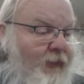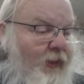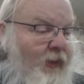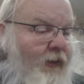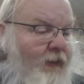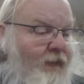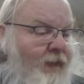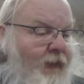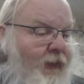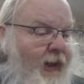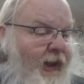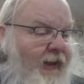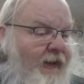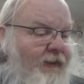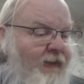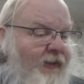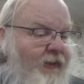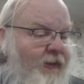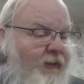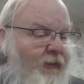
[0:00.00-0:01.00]
over at
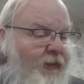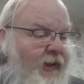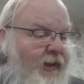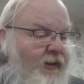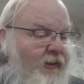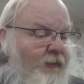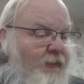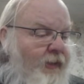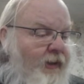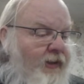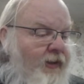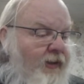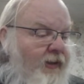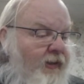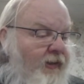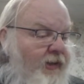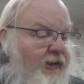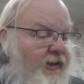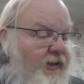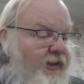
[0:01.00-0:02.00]
the Creator Meet and
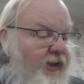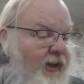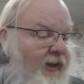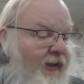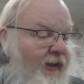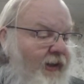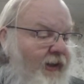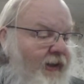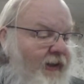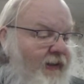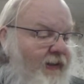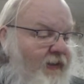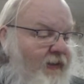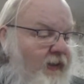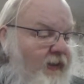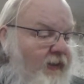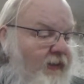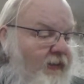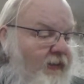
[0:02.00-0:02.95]
Greet Sundays,